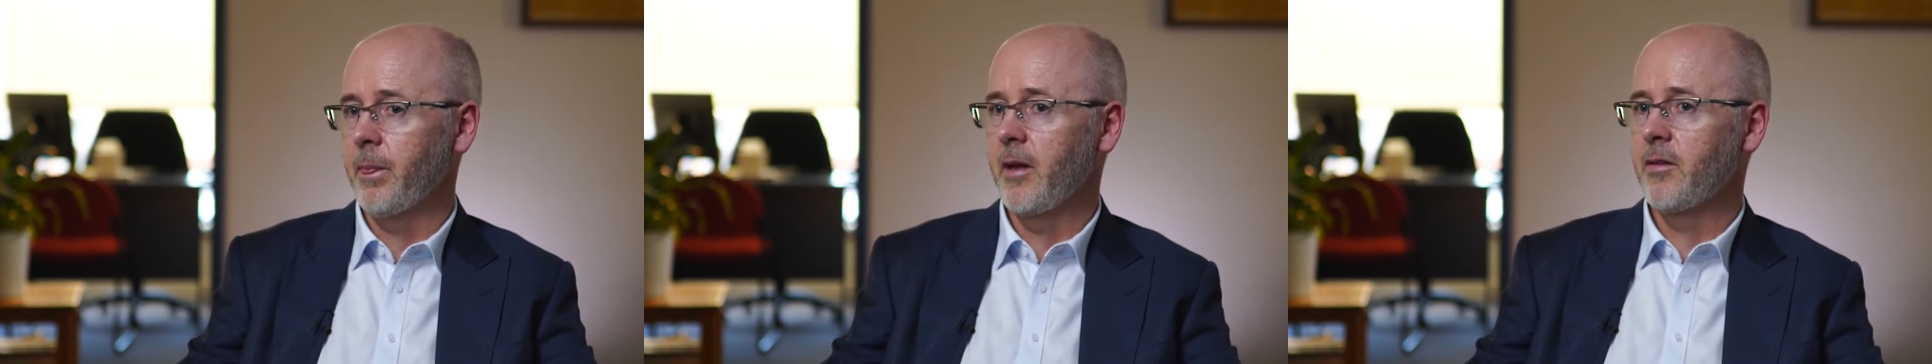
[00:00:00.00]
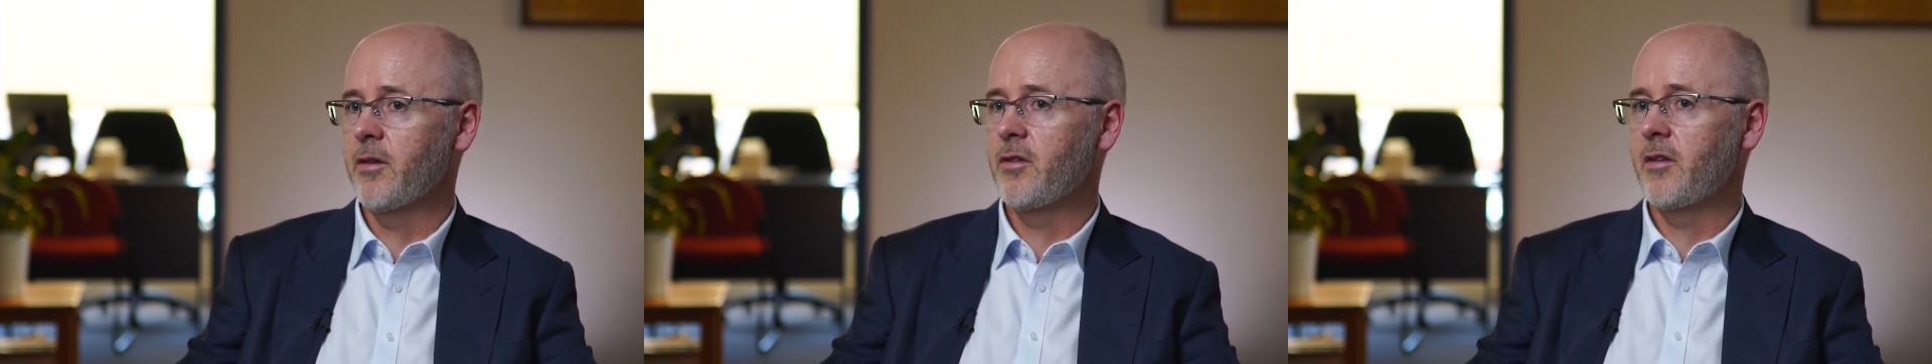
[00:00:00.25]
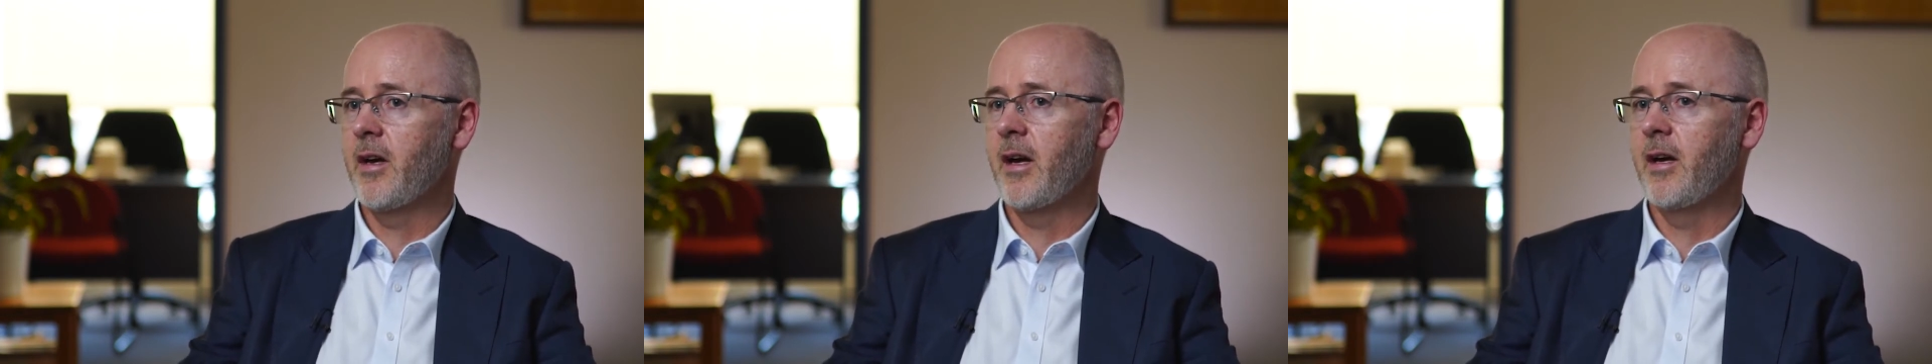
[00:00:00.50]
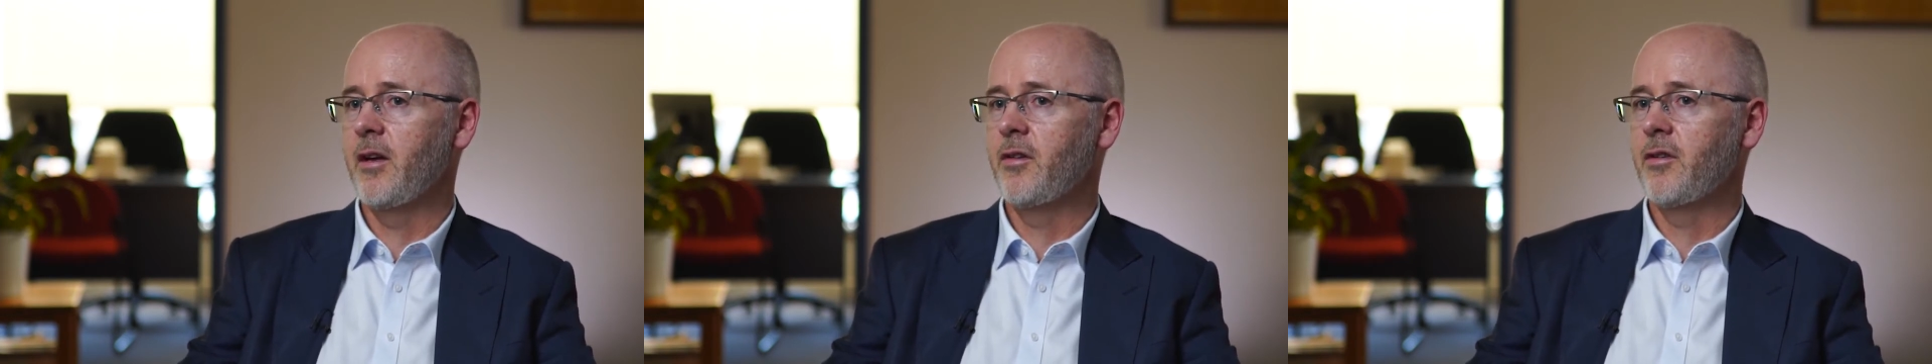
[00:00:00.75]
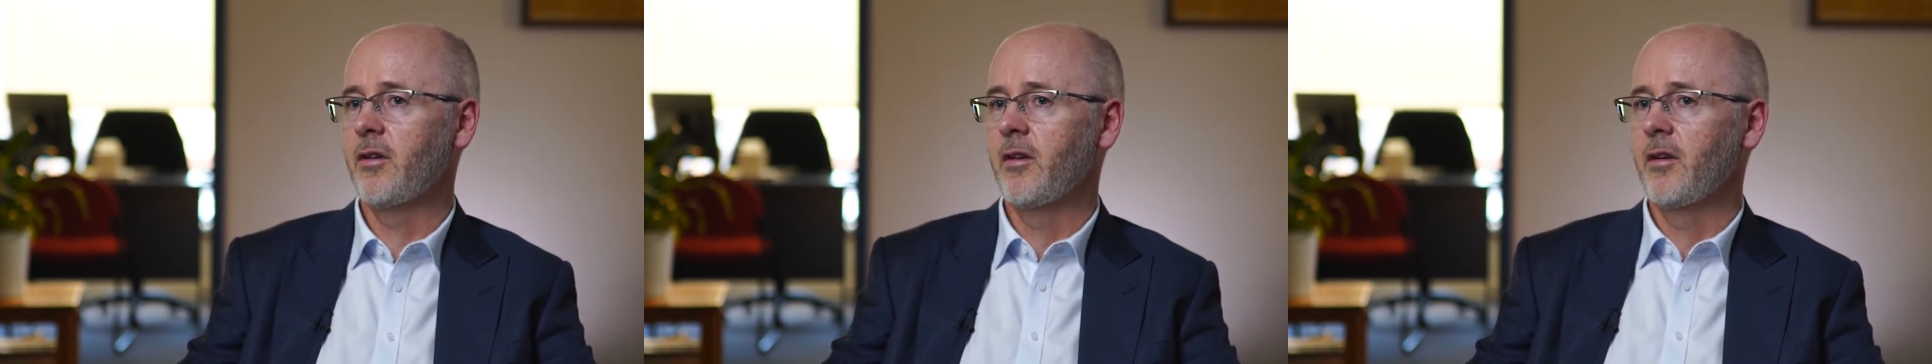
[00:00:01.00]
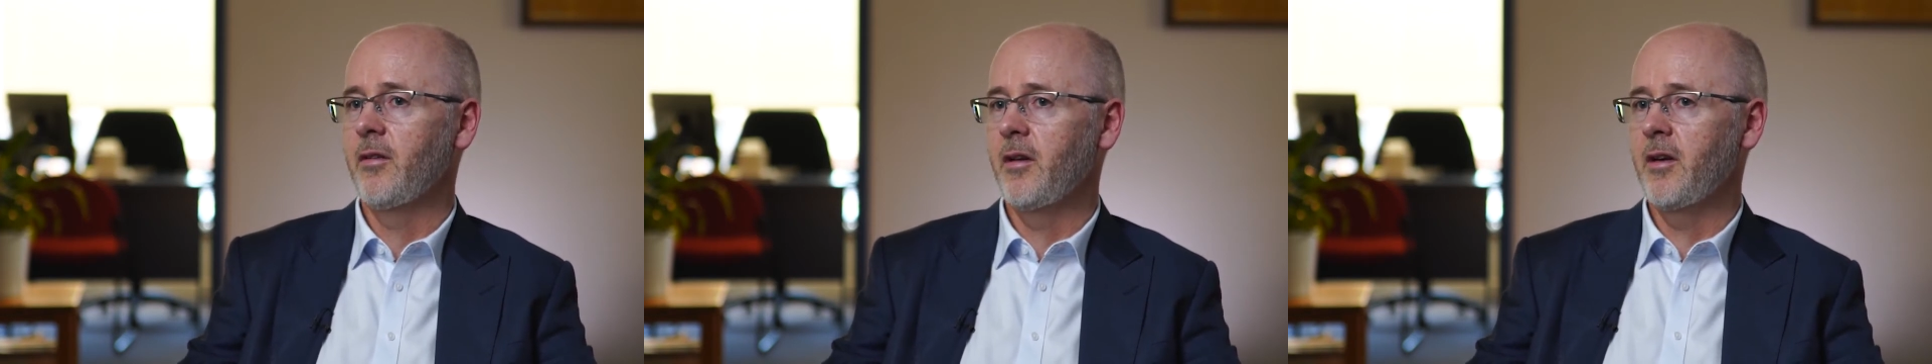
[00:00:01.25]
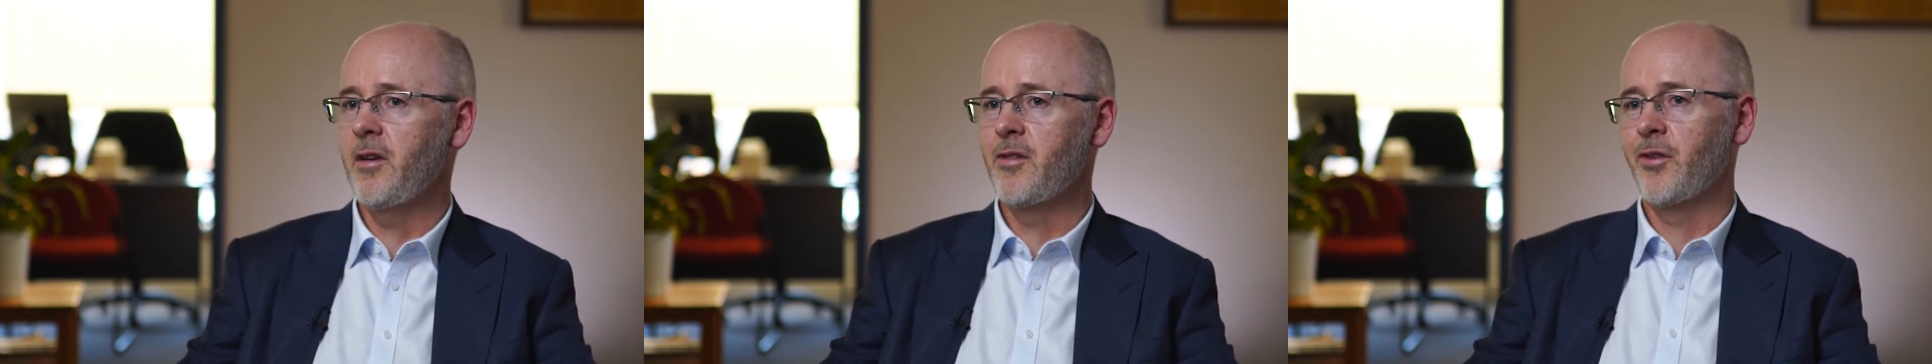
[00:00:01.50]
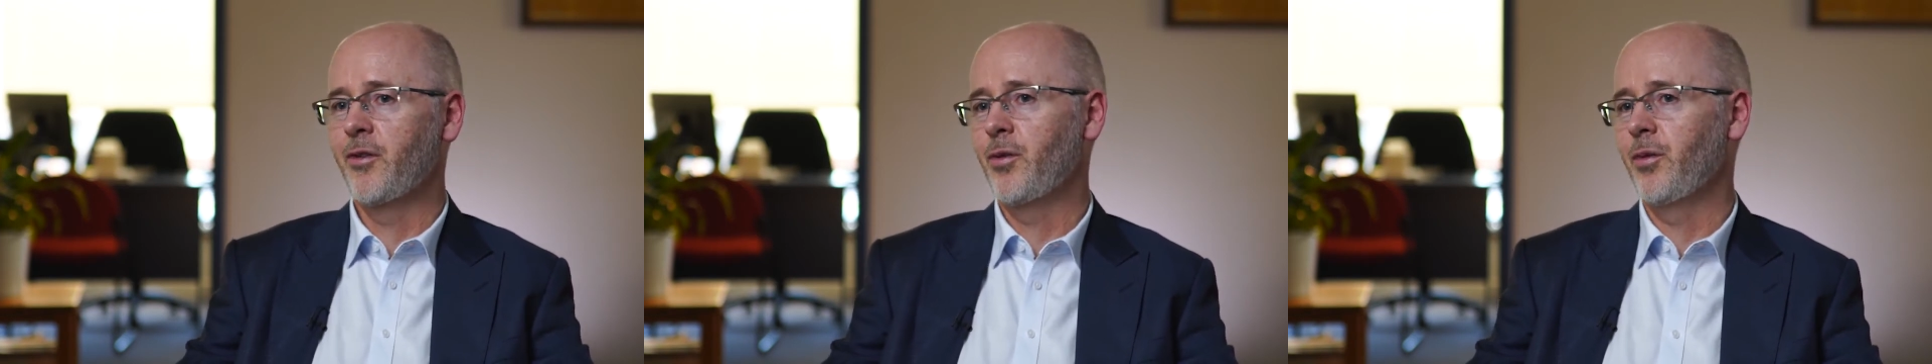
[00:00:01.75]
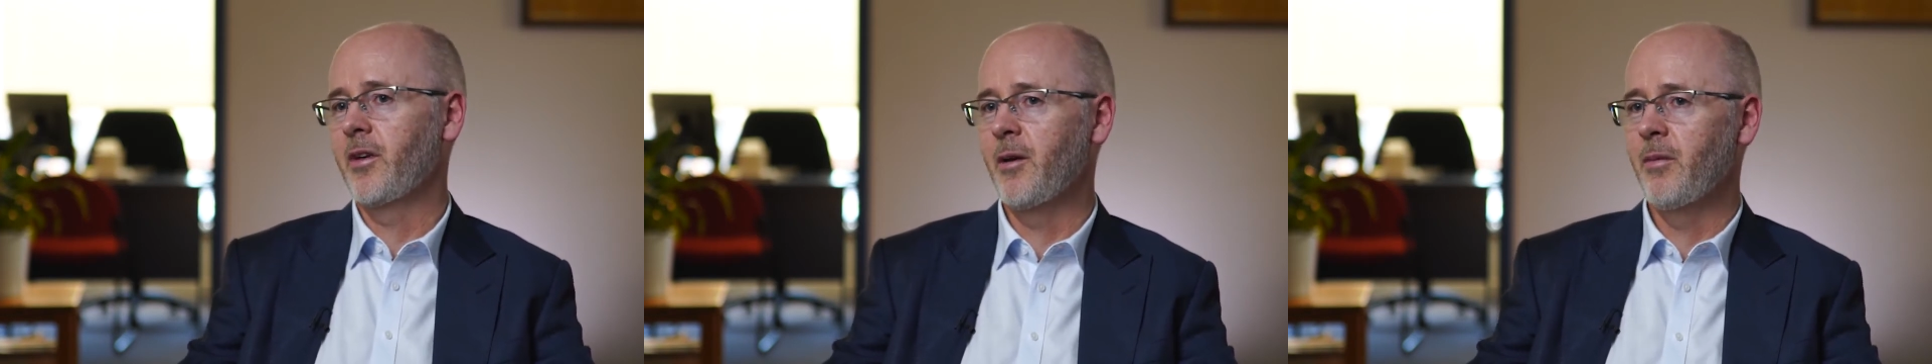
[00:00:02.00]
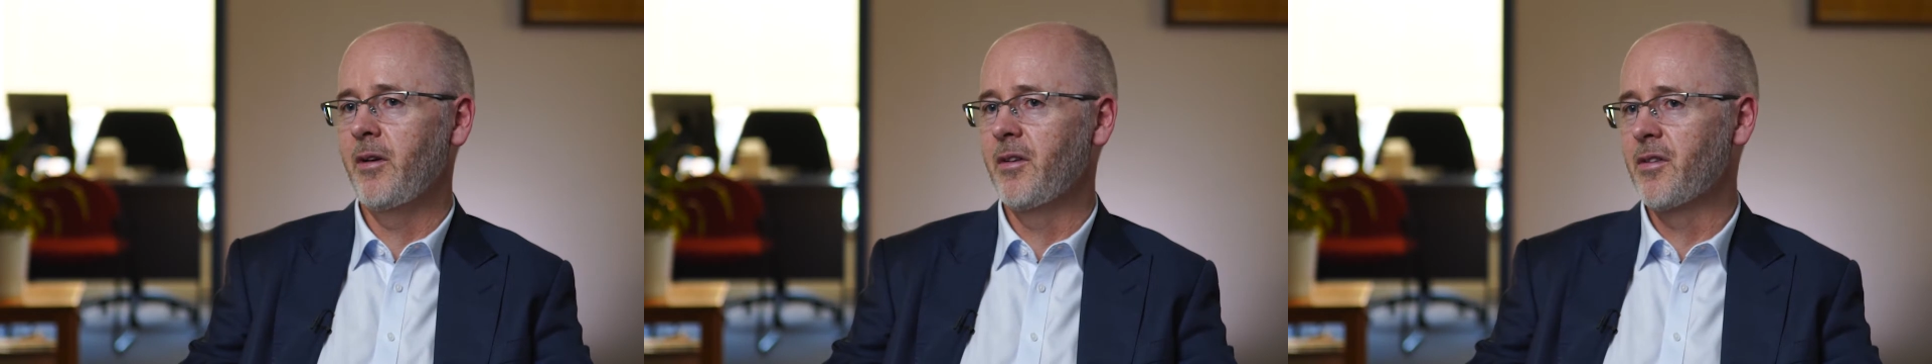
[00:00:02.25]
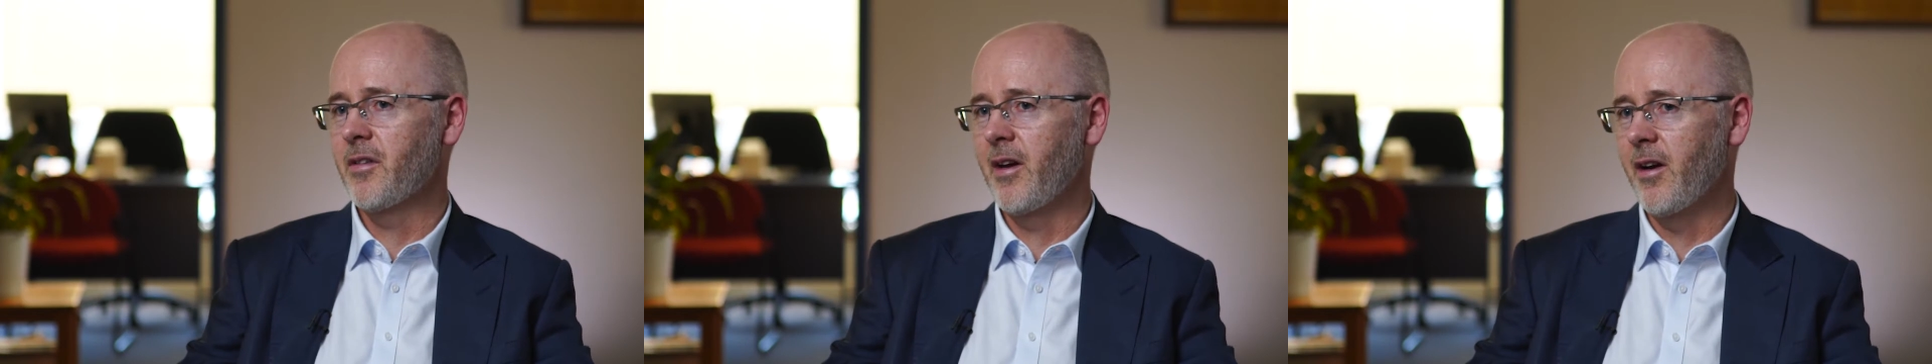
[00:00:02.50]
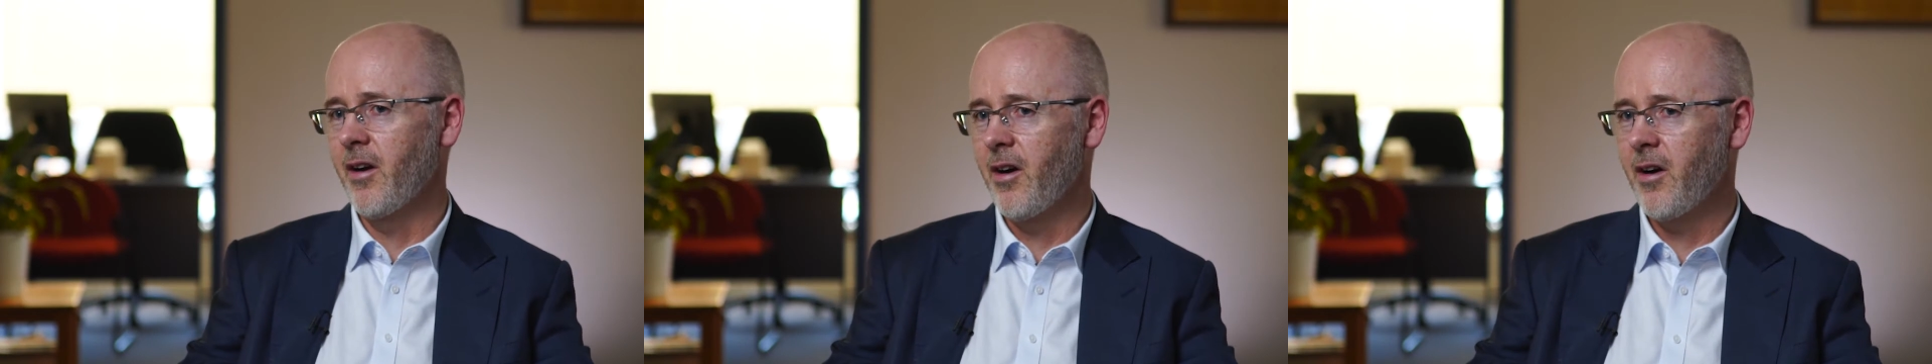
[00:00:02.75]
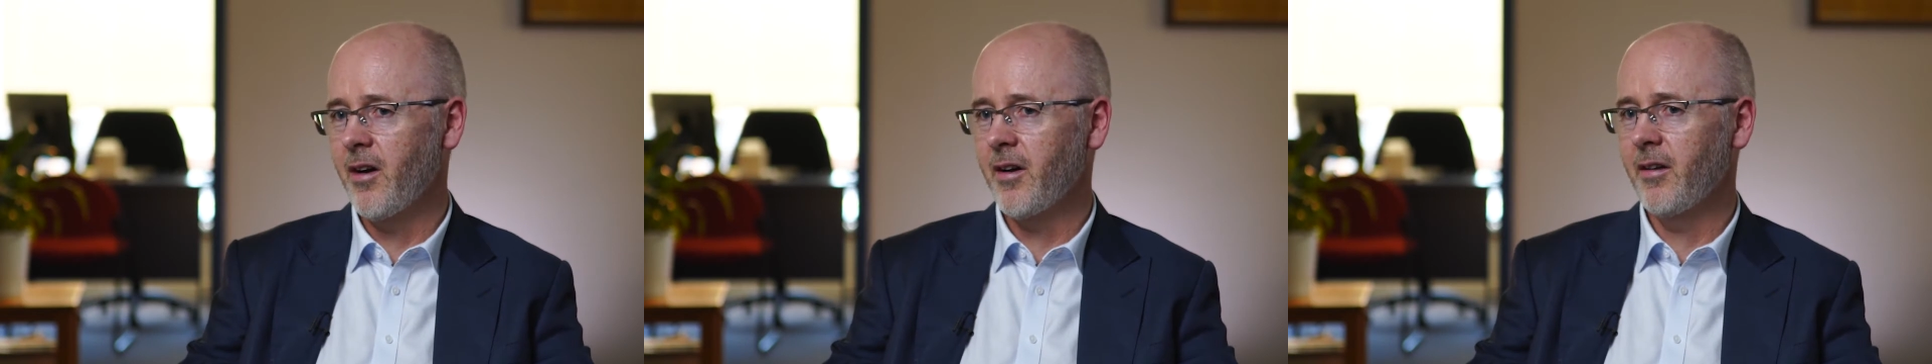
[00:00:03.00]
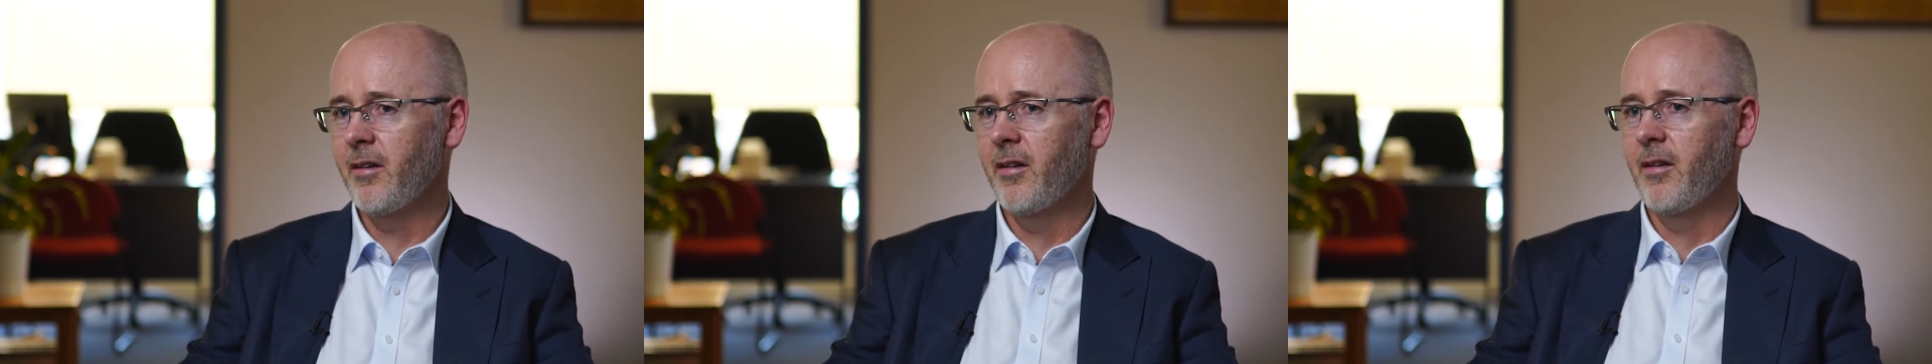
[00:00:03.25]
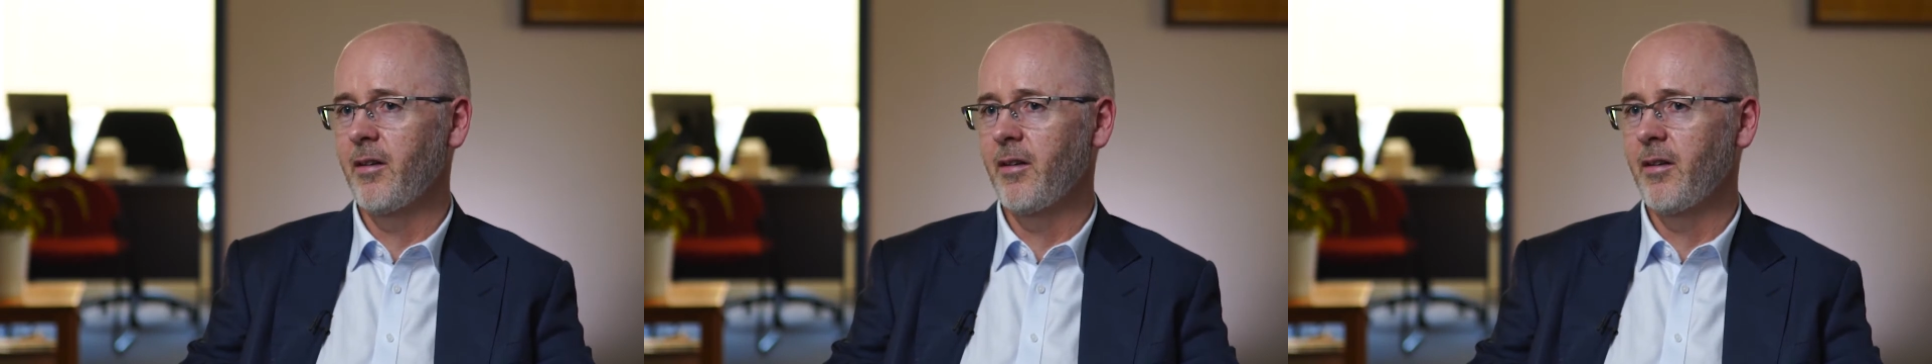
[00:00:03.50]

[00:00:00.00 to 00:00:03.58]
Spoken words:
At this stage, the anaesthetist will come in and say hi.